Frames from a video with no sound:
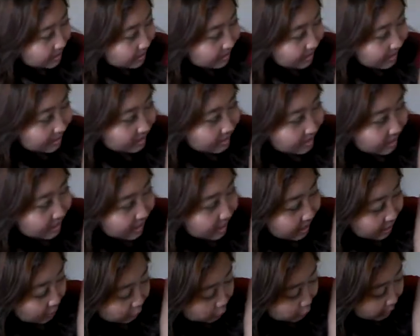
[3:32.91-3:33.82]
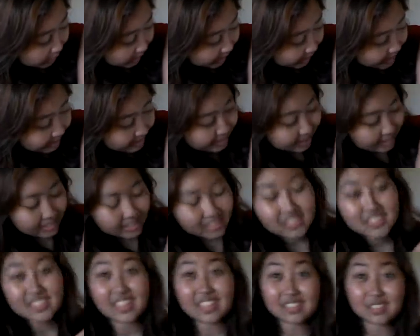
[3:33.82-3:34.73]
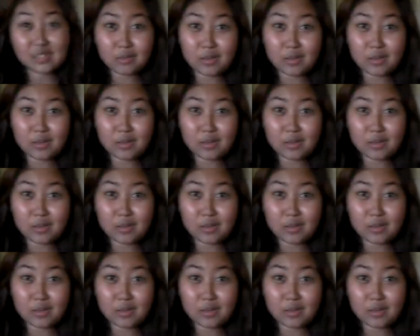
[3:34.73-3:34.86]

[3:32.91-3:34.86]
says Evil Hair Day because that's the